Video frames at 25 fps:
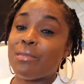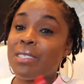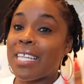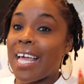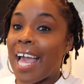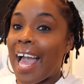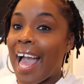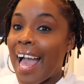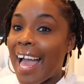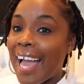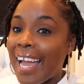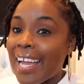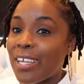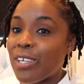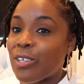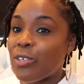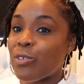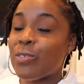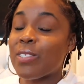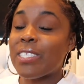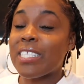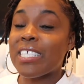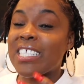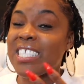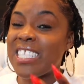that I
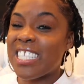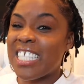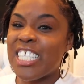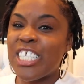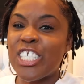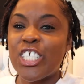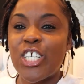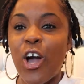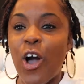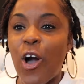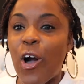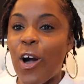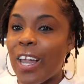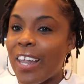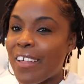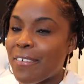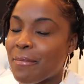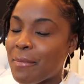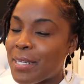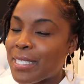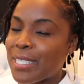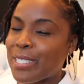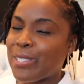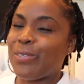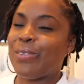use and teach all of
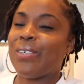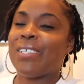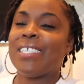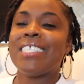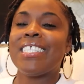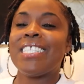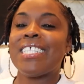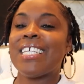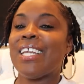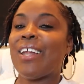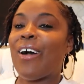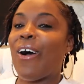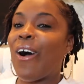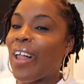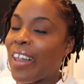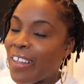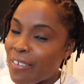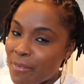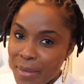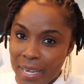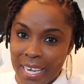my students and all of my